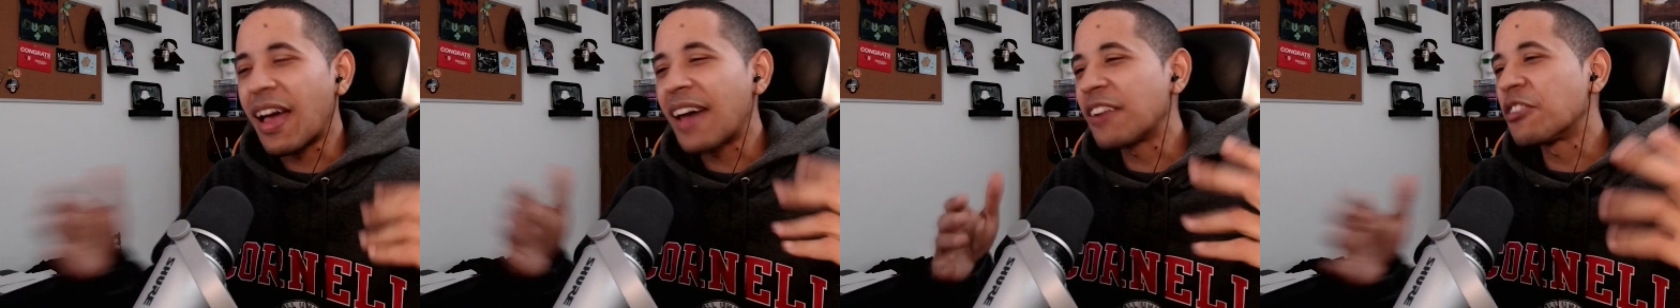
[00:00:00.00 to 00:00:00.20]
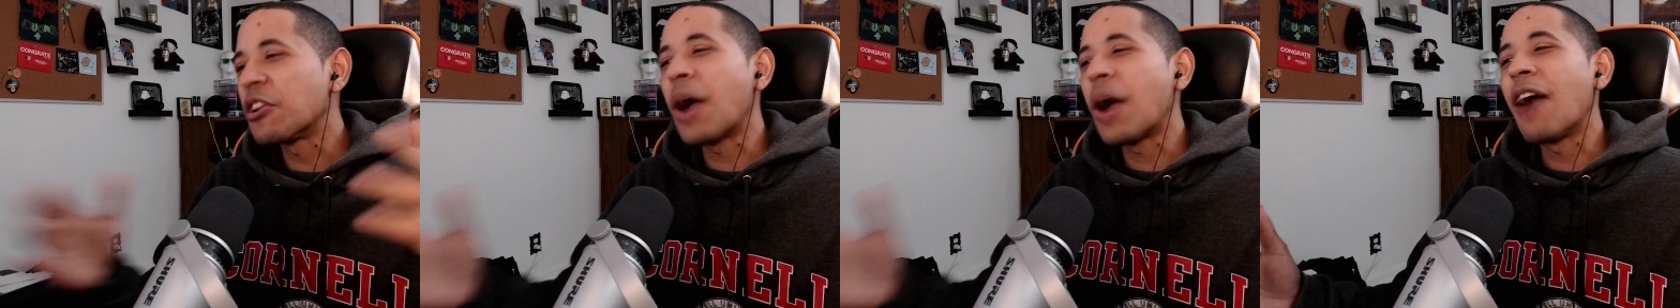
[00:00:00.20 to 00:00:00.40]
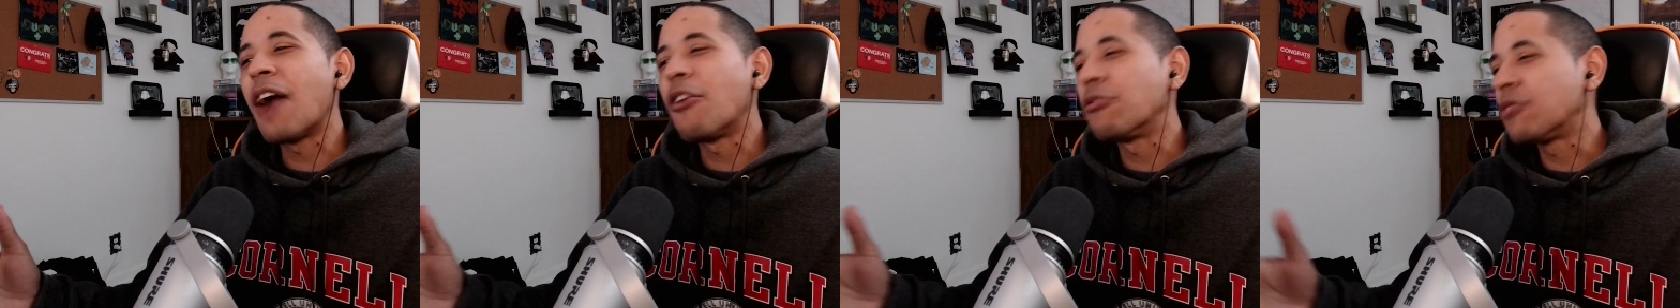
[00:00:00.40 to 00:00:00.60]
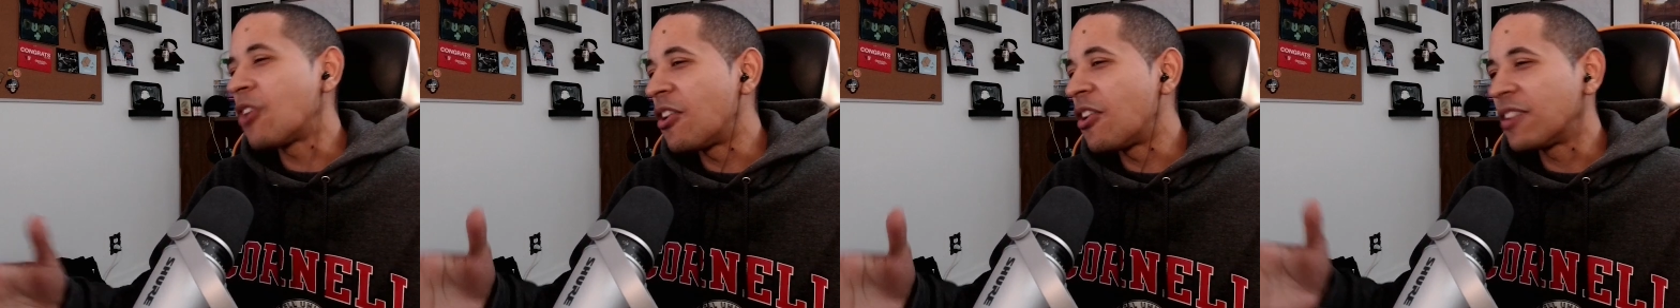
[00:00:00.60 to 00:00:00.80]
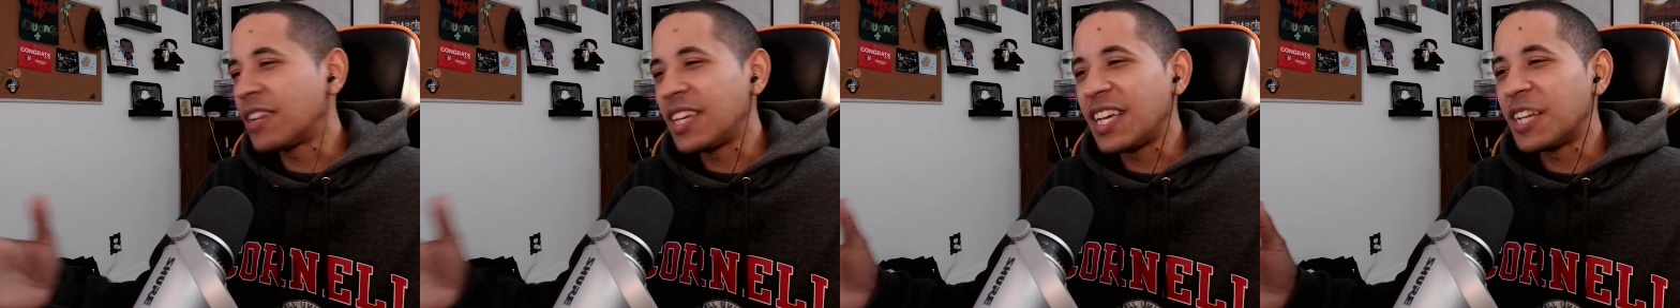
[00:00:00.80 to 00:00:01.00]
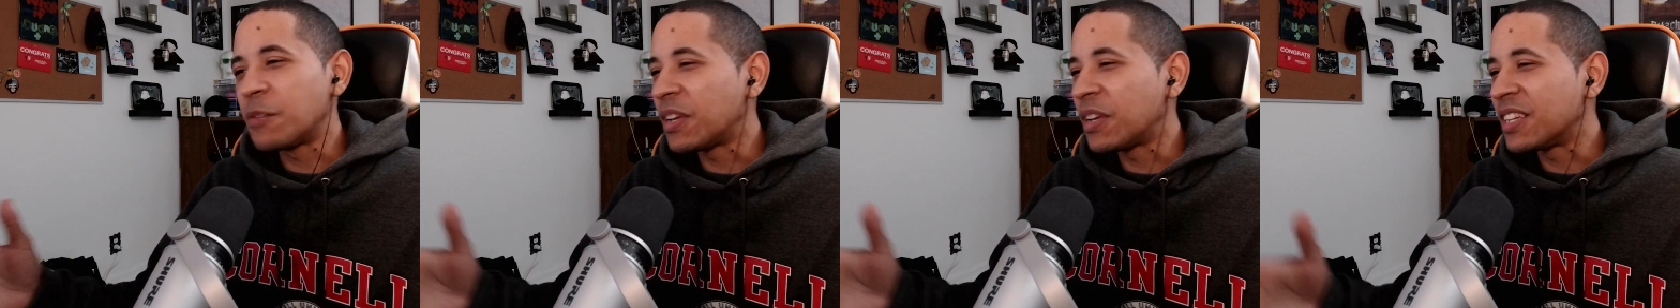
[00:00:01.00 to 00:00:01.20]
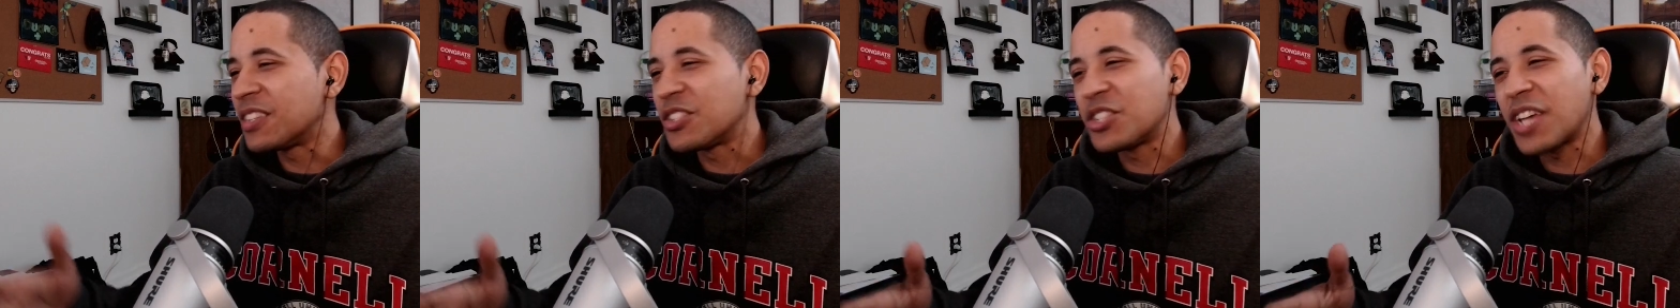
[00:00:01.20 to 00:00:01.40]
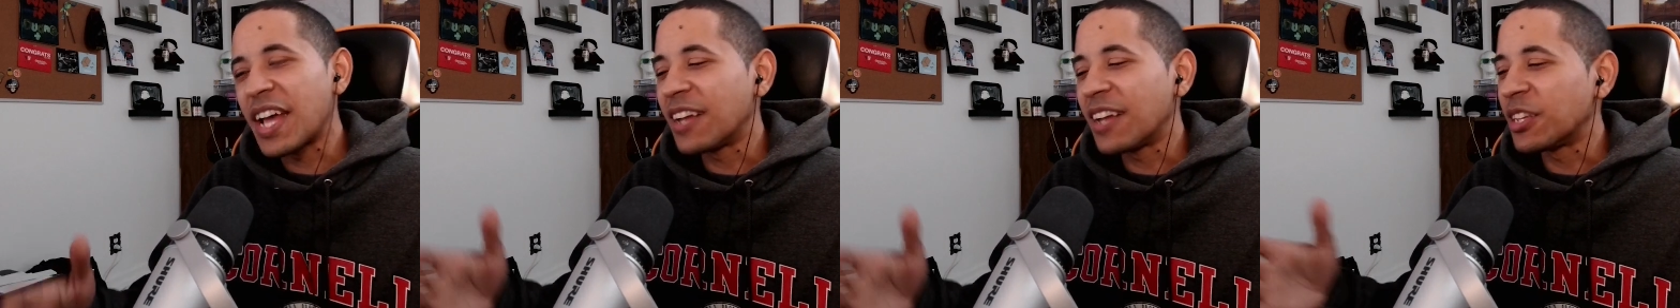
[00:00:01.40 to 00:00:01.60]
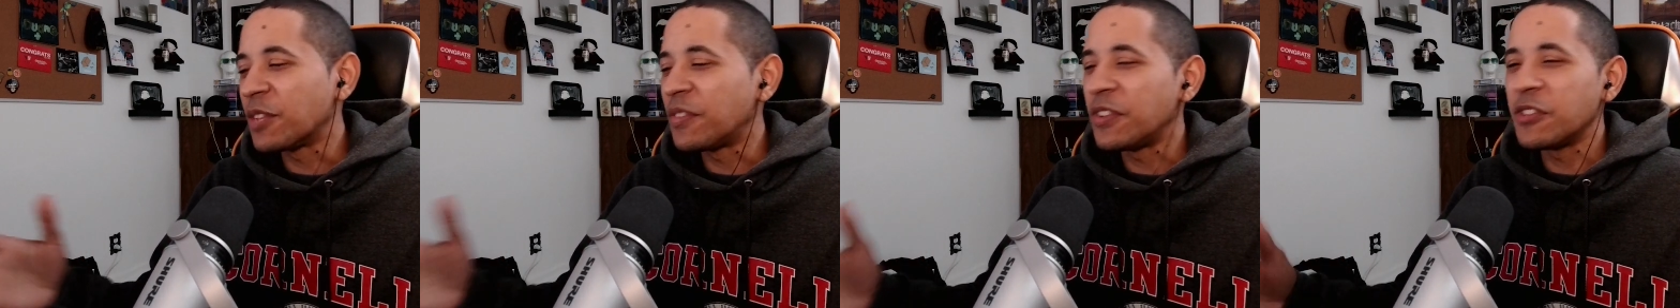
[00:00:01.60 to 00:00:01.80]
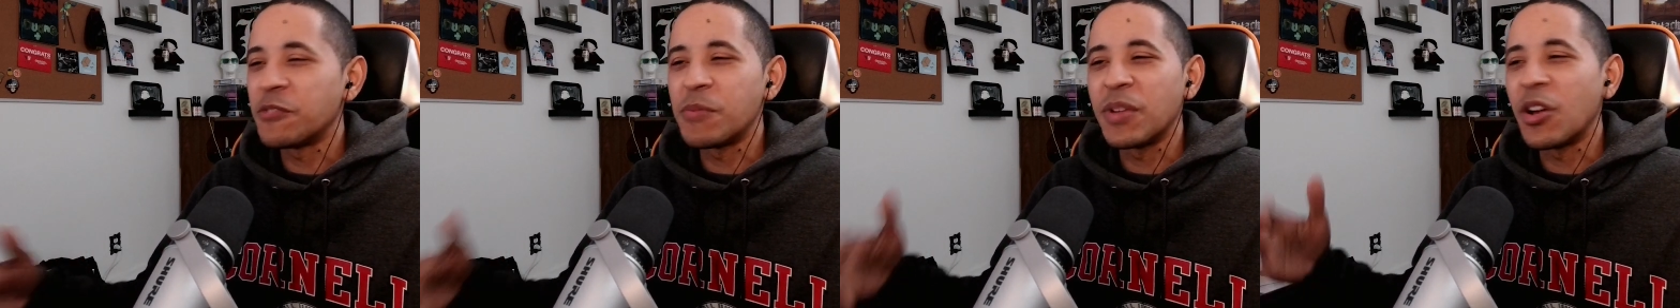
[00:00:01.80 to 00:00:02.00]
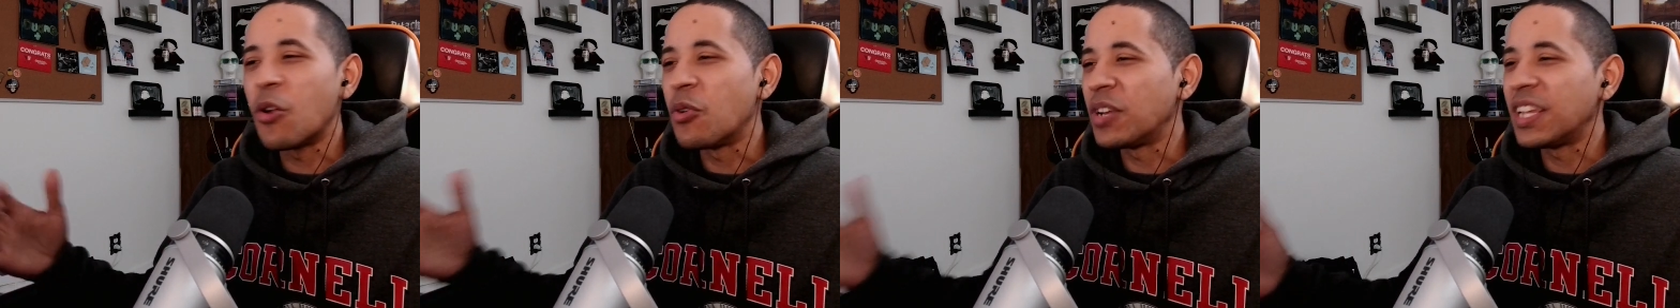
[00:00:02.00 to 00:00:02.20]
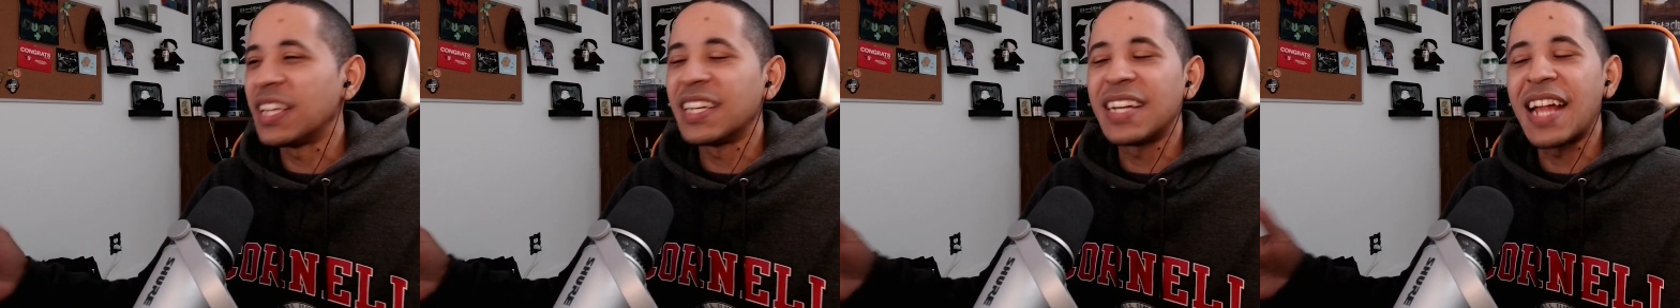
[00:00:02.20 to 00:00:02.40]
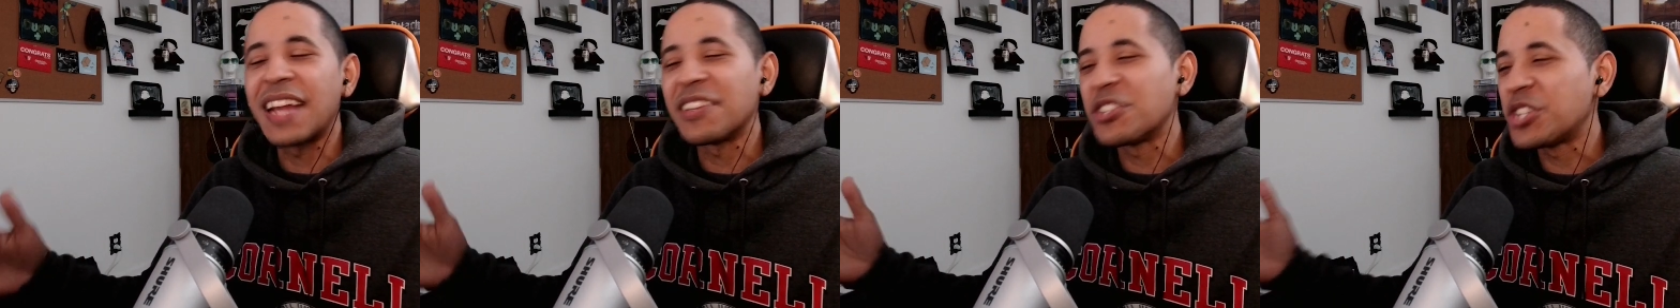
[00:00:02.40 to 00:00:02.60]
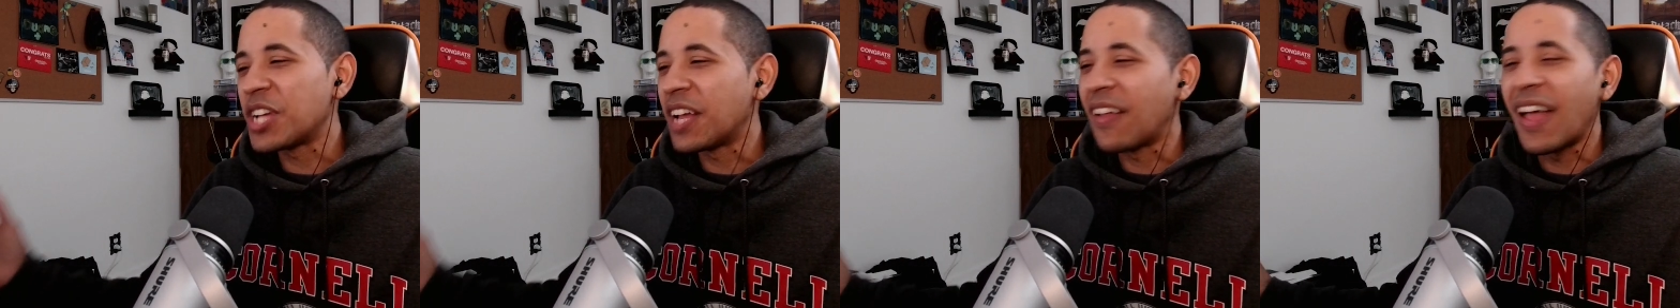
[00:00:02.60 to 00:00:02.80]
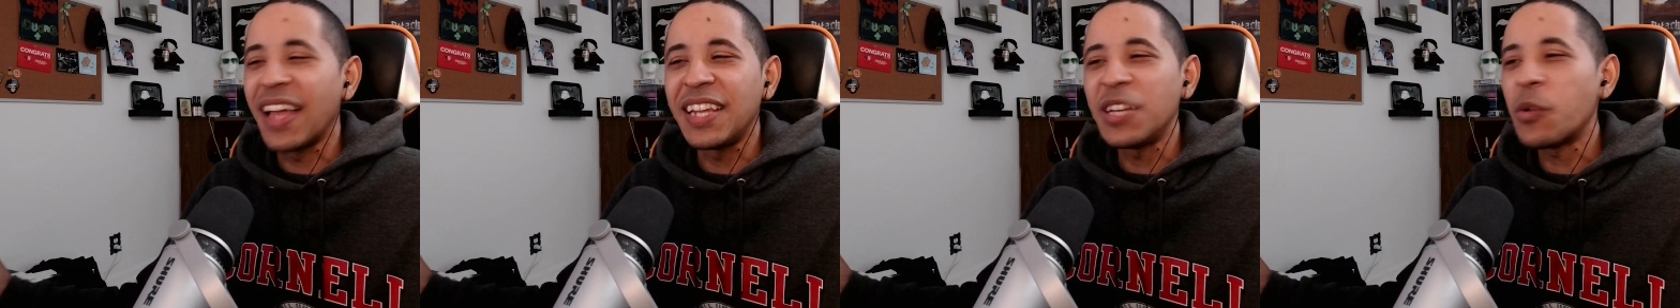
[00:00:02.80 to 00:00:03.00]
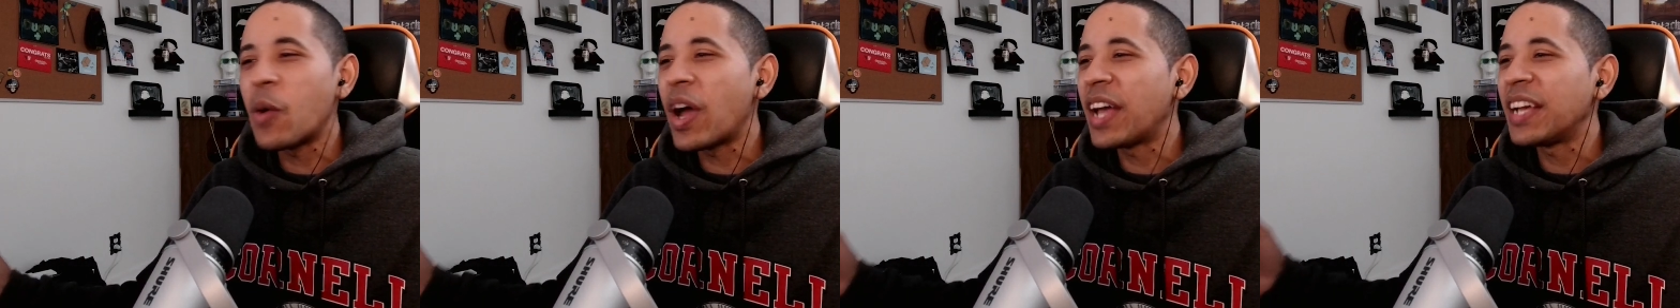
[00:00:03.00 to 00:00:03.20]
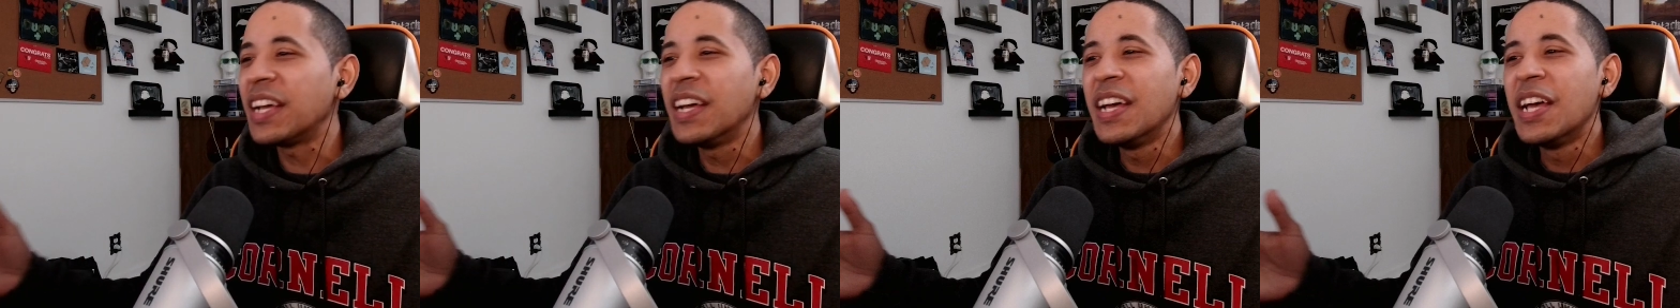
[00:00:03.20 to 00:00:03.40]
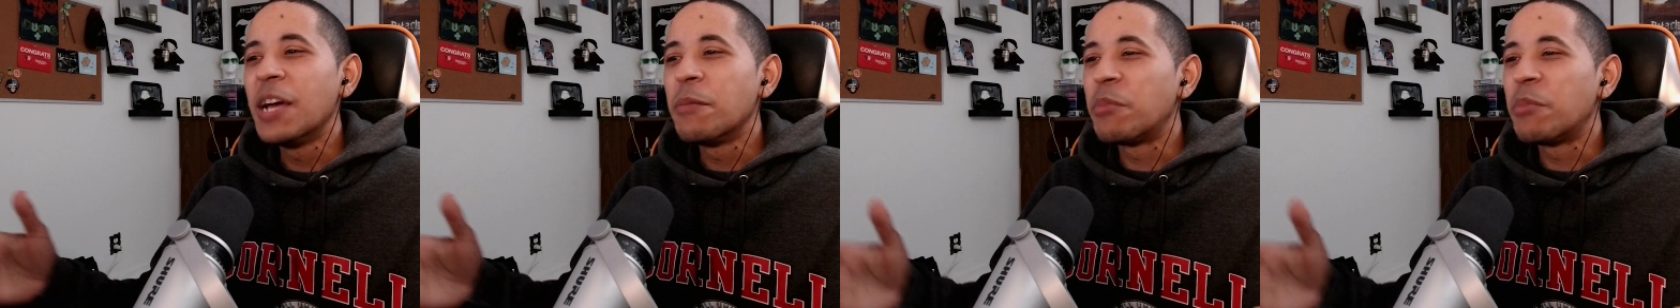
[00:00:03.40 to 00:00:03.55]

I don't know how long he had been in jail, if he's been going in and out of jail anyway.